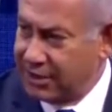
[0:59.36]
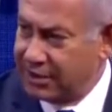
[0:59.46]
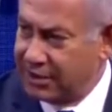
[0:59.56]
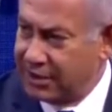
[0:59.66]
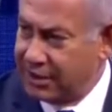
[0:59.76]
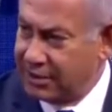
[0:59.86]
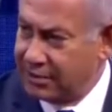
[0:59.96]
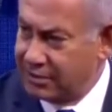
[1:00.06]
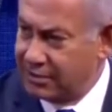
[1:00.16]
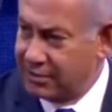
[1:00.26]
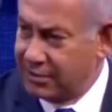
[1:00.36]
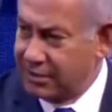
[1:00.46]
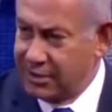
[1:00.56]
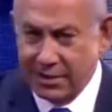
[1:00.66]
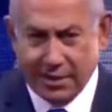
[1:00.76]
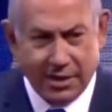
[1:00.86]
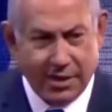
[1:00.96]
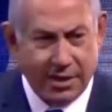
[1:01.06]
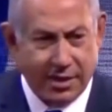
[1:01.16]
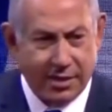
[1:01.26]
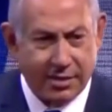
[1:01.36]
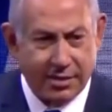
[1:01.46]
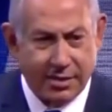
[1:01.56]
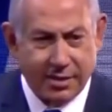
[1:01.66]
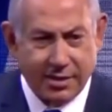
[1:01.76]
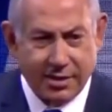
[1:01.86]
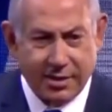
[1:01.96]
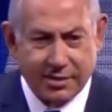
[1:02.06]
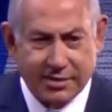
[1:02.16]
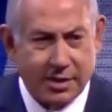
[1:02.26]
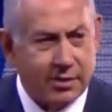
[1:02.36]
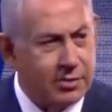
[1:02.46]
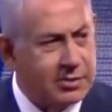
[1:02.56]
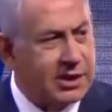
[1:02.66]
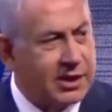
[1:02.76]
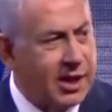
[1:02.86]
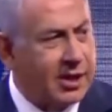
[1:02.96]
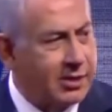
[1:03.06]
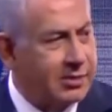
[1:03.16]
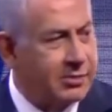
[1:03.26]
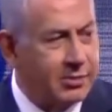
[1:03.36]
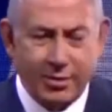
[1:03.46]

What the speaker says: of the compromise at the Western Wall, which he said would not be fully